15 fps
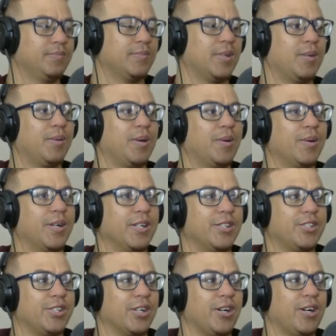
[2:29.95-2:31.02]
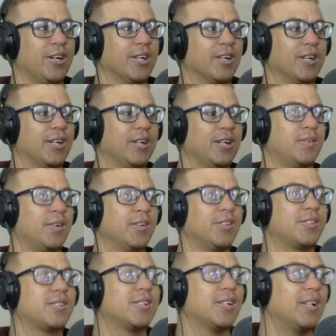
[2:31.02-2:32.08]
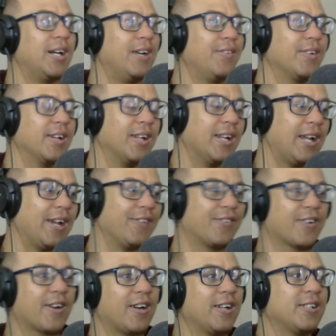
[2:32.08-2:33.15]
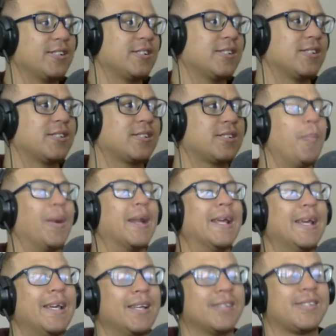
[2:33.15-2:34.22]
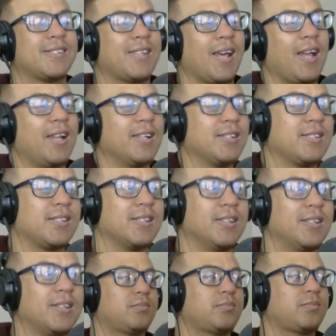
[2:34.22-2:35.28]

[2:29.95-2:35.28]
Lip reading: Oh my word, John. Are you still having a life crisis? But he is talented.